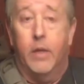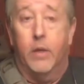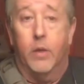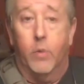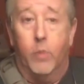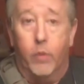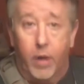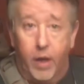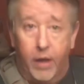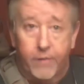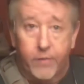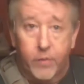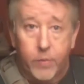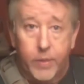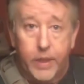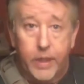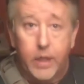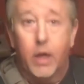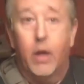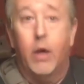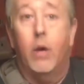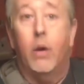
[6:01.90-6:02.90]
Wherever we
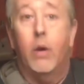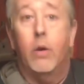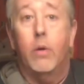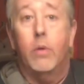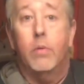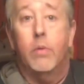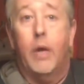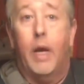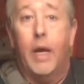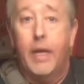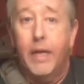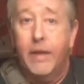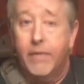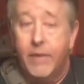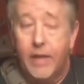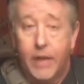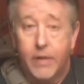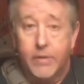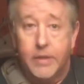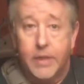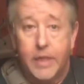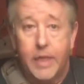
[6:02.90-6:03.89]
go, even
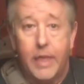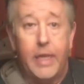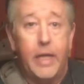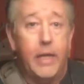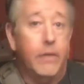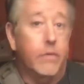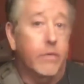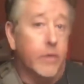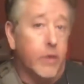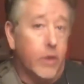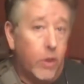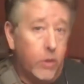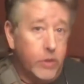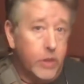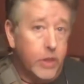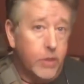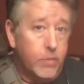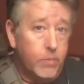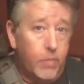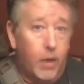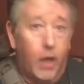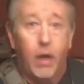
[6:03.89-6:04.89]
out to eat, we go to
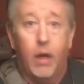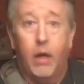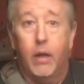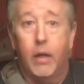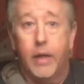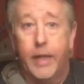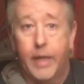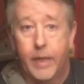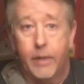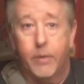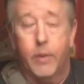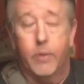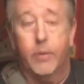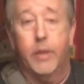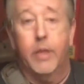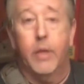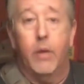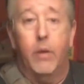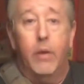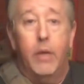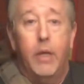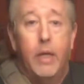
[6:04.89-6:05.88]
the mall, anywhere we
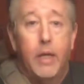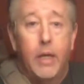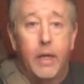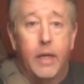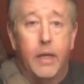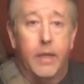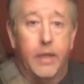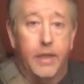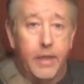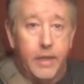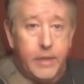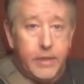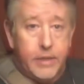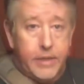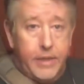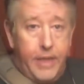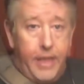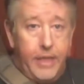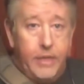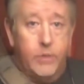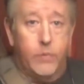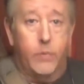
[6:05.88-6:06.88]
go, this
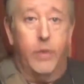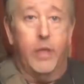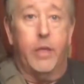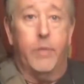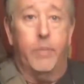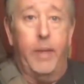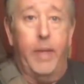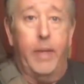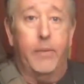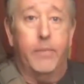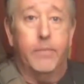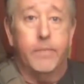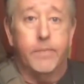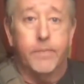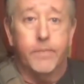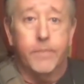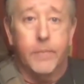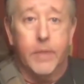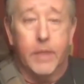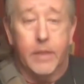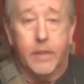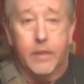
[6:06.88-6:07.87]
stays with me.
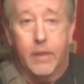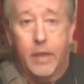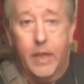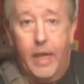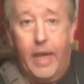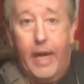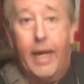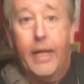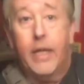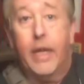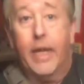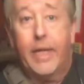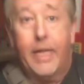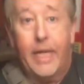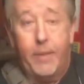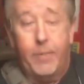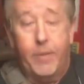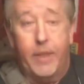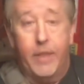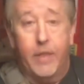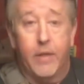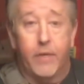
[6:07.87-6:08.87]
And I
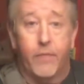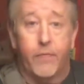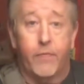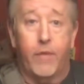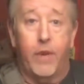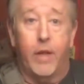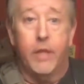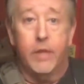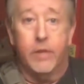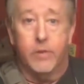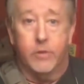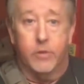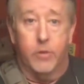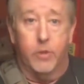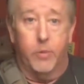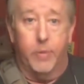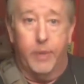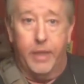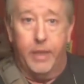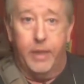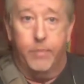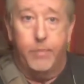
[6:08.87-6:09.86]
keep it in the front so
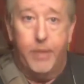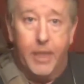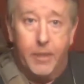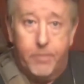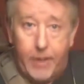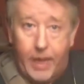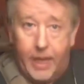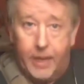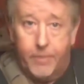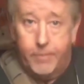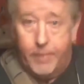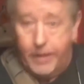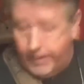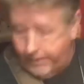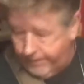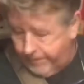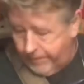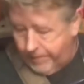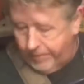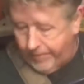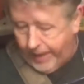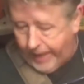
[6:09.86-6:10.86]
nobody can pickpocket me
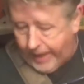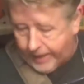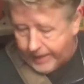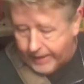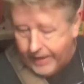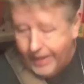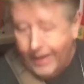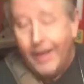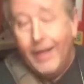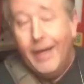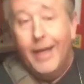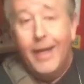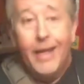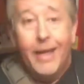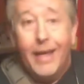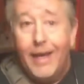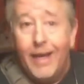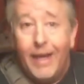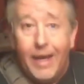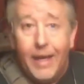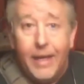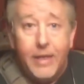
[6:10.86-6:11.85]
from the back.
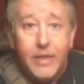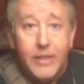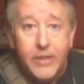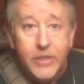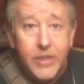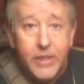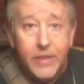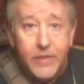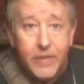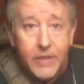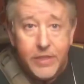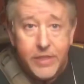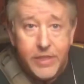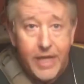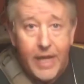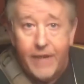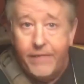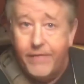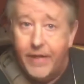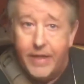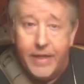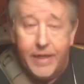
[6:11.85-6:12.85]
It's just a
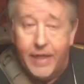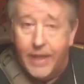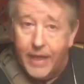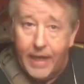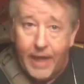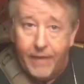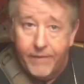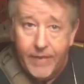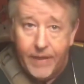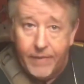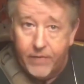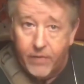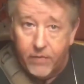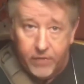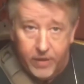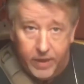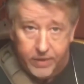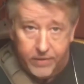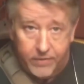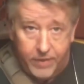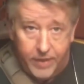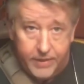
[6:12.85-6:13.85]
safety thing. I've never
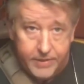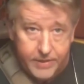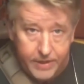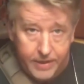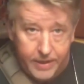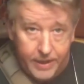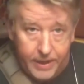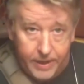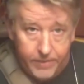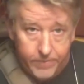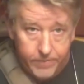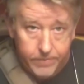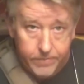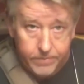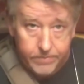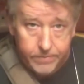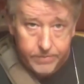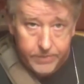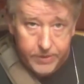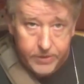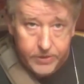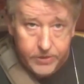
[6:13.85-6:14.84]
run across any
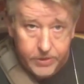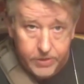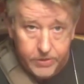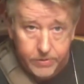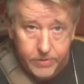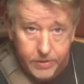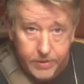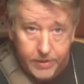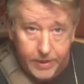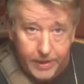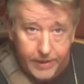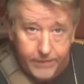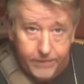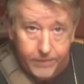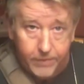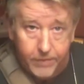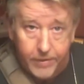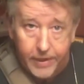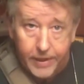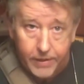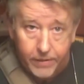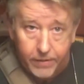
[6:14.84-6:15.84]
issues,
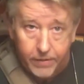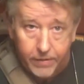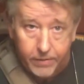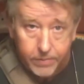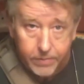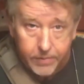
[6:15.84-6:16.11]
thievery, or